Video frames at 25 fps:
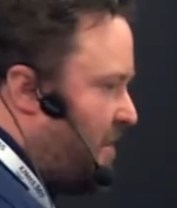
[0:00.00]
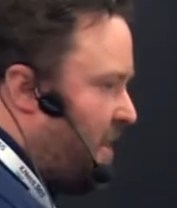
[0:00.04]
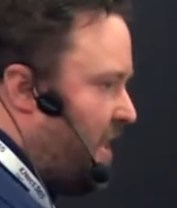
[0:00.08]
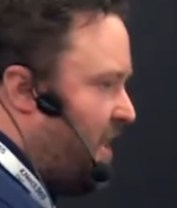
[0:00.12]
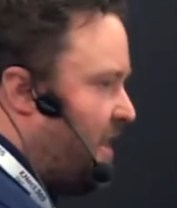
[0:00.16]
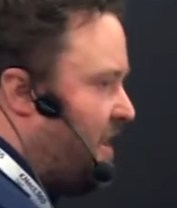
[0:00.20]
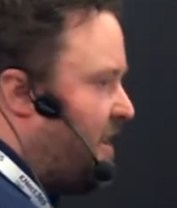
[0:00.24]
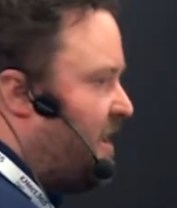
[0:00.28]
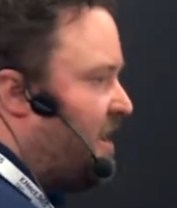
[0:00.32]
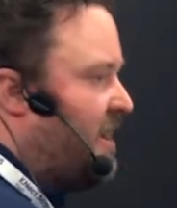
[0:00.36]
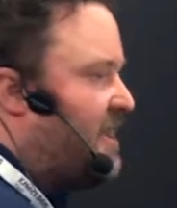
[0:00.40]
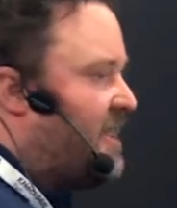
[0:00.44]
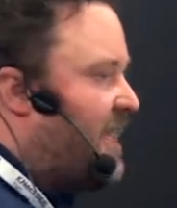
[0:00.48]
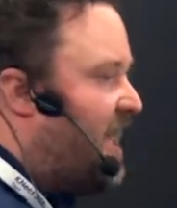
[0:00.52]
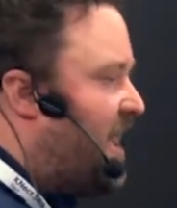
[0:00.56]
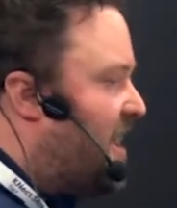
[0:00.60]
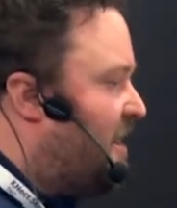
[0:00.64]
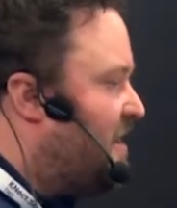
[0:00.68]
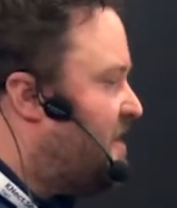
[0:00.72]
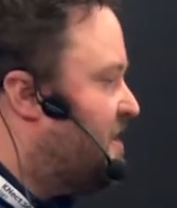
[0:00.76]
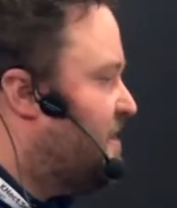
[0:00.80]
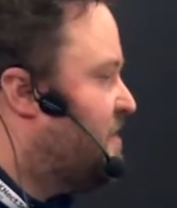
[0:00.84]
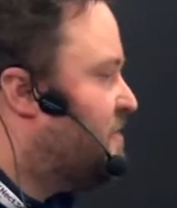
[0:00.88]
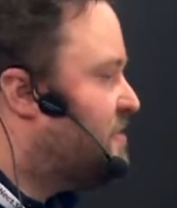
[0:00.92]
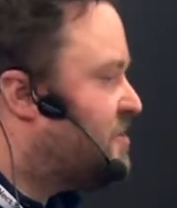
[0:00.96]
here.
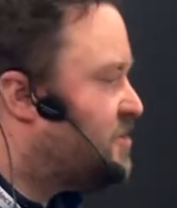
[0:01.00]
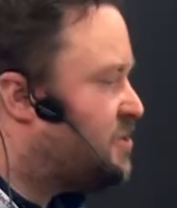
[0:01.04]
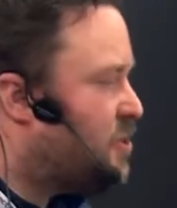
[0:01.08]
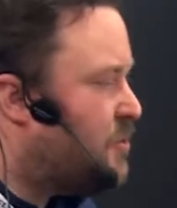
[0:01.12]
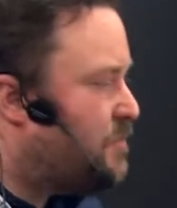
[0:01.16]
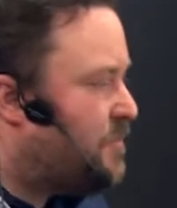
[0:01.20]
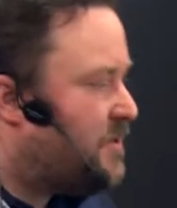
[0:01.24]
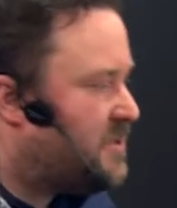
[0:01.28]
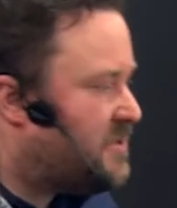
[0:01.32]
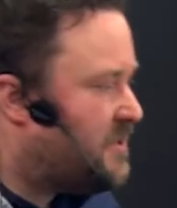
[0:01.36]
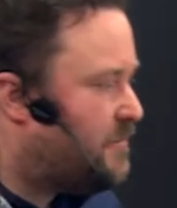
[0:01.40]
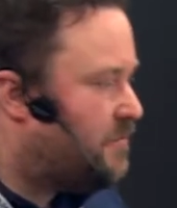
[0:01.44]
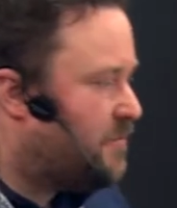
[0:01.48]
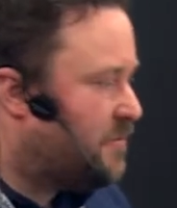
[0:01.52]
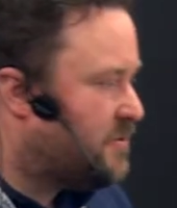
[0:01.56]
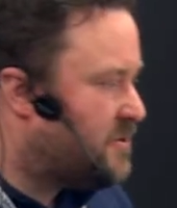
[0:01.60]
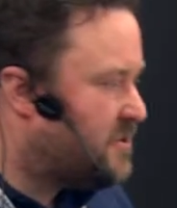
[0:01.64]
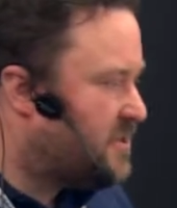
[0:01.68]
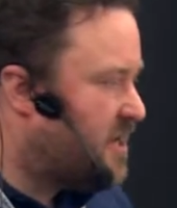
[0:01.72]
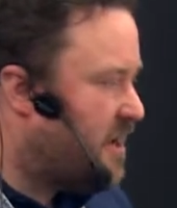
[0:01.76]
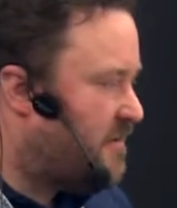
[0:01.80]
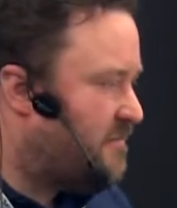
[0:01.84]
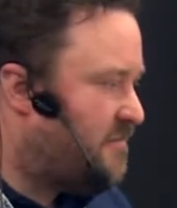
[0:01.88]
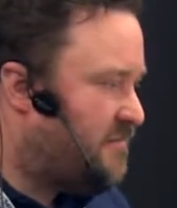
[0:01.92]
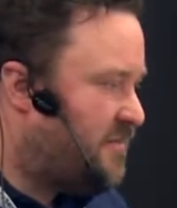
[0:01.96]
Again, super simple
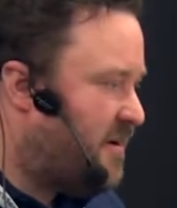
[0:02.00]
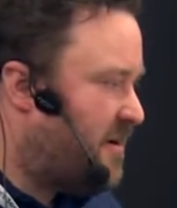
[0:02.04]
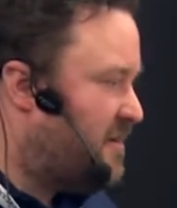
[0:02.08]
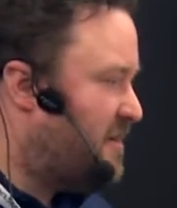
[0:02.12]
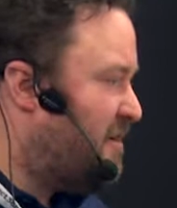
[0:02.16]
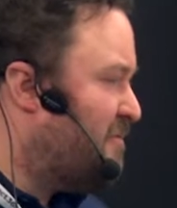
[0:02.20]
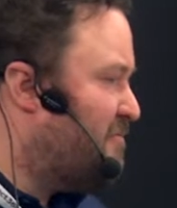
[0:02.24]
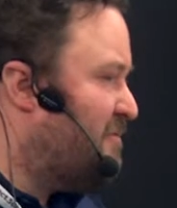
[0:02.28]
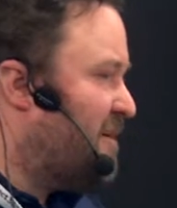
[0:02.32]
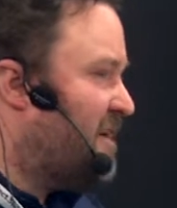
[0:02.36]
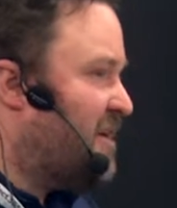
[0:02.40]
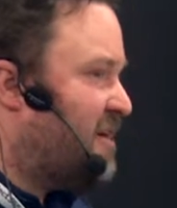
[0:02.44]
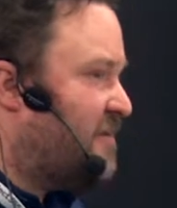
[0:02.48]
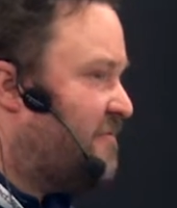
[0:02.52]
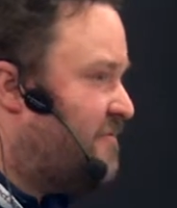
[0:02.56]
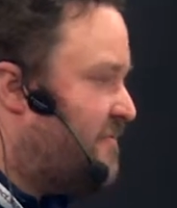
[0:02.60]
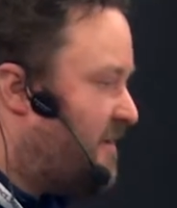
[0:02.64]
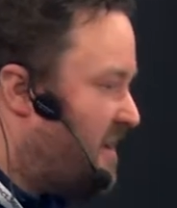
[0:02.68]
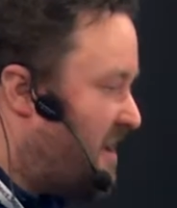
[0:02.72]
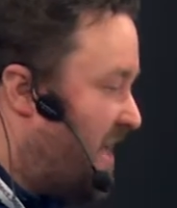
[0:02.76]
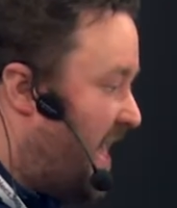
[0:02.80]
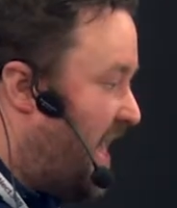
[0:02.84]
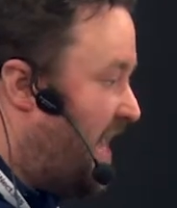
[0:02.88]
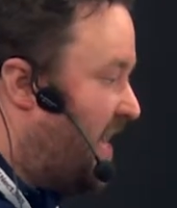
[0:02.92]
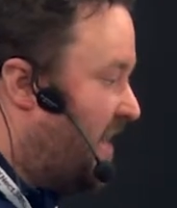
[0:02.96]
stuff. In fact, I don't really
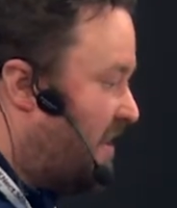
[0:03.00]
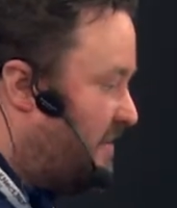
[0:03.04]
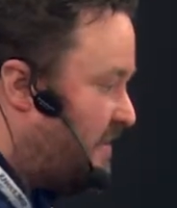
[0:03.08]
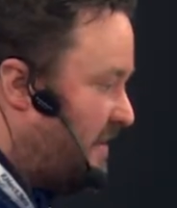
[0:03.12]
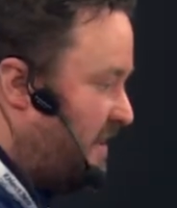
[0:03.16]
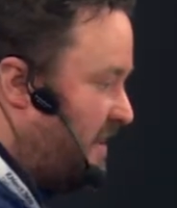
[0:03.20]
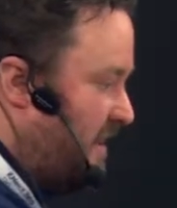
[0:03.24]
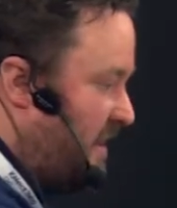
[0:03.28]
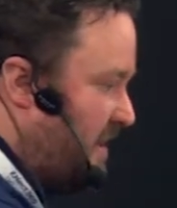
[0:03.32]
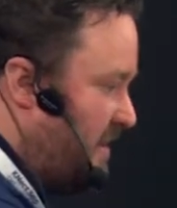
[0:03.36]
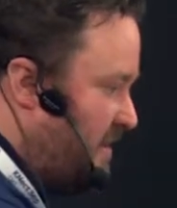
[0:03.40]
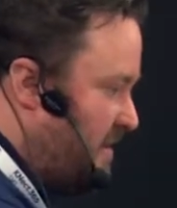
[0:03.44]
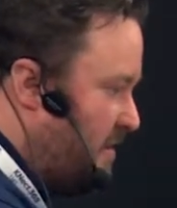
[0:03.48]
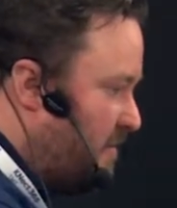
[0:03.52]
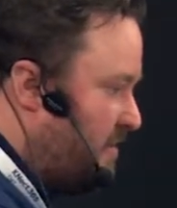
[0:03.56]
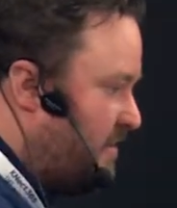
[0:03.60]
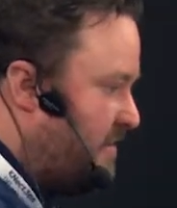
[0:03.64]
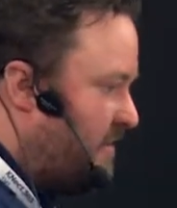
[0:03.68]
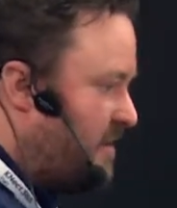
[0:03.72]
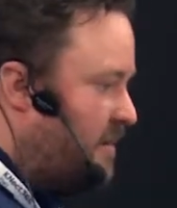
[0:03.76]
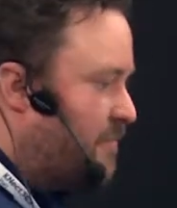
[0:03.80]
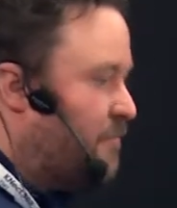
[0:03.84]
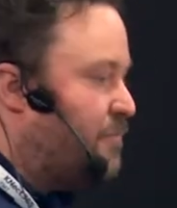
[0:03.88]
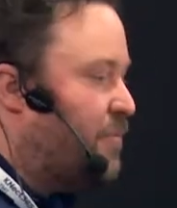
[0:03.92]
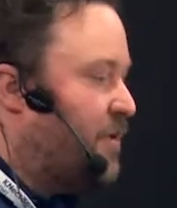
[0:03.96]
configure anything here. The only
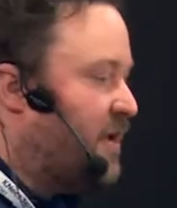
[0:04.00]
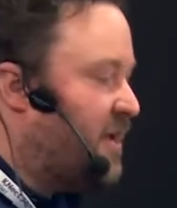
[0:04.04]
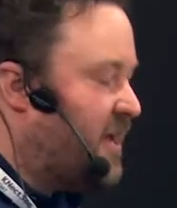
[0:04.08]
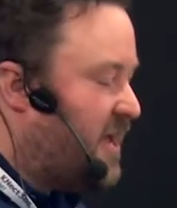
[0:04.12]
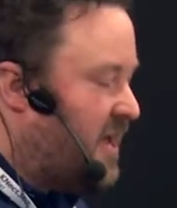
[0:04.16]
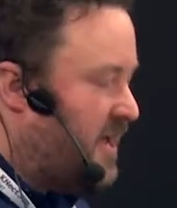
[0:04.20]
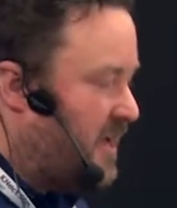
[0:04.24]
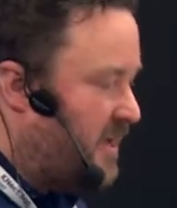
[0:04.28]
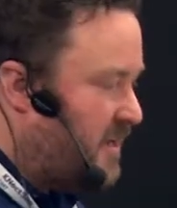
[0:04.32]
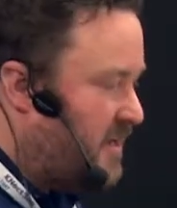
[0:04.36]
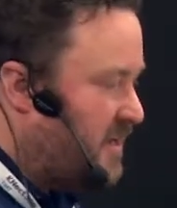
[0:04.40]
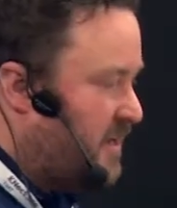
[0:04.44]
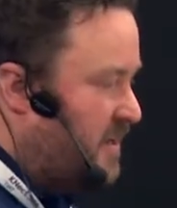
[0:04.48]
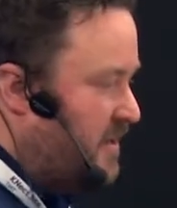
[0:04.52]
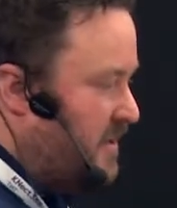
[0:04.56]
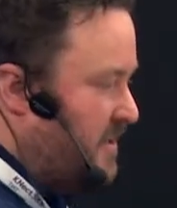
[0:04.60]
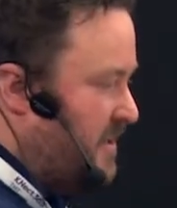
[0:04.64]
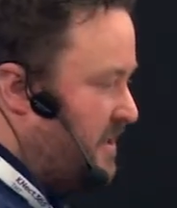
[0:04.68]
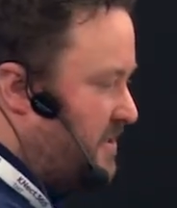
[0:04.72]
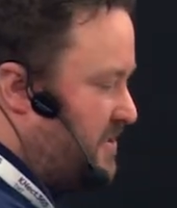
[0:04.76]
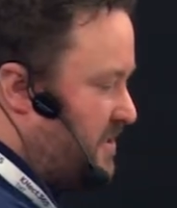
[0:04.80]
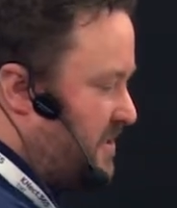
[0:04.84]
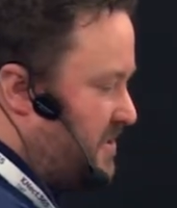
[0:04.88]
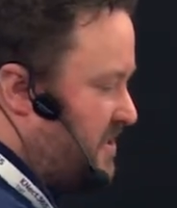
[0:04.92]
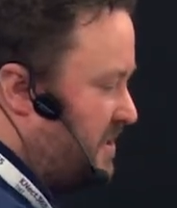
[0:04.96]
thing I'm putting in
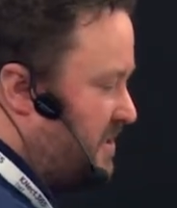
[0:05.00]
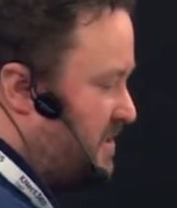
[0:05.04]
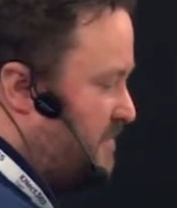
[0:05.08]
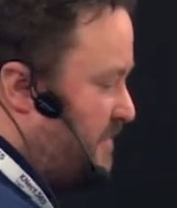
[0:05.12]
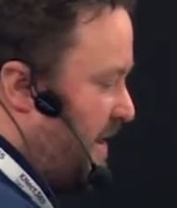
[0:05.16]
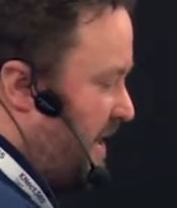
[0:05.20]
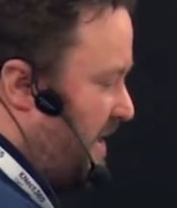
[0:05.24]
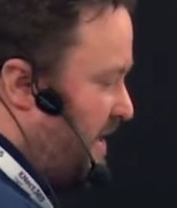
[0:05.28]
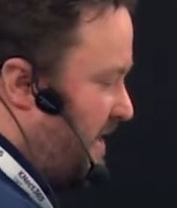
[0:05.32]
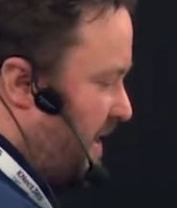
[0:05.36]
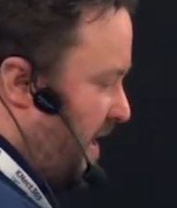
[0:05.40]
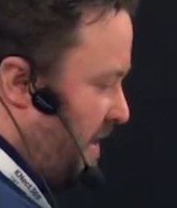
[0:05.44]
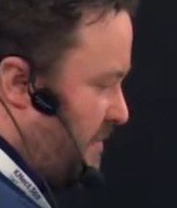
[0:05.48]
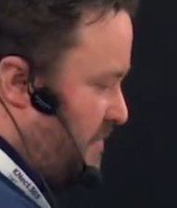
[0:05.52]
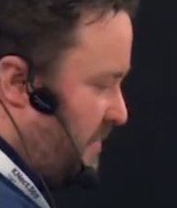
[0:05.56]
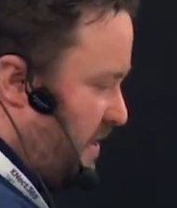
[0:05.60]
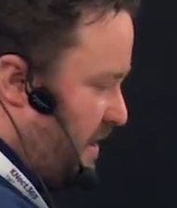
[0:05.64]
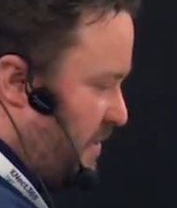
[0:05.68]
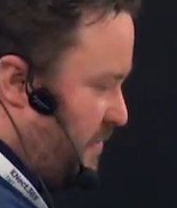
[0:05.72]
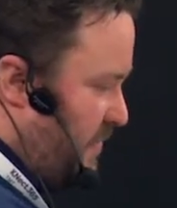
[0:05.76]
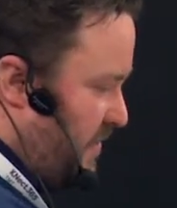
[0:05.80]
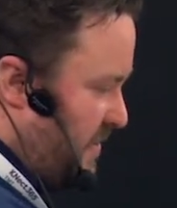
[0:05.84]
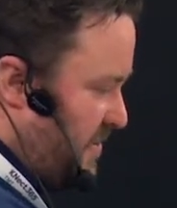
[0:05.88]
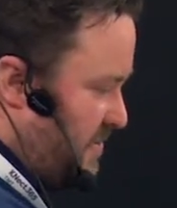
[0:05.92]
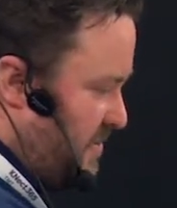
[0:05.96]
is just the domain name that
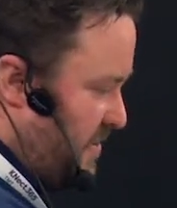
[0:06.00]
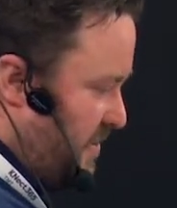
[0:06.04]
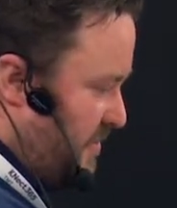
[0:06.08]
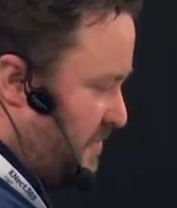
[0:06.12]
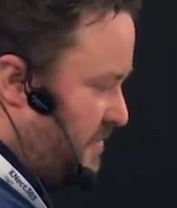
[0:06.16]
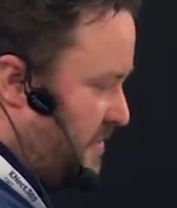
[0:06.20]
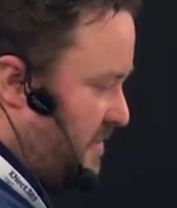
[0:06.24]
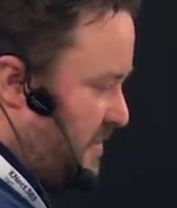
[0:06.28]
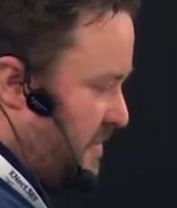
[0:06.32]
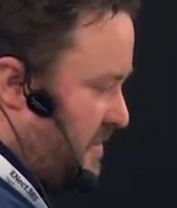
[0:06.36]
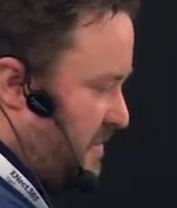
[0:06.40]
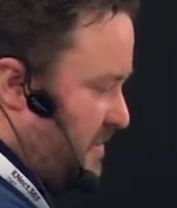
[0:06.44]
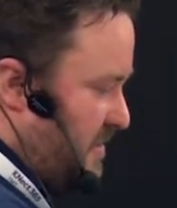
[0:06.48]
I want to do.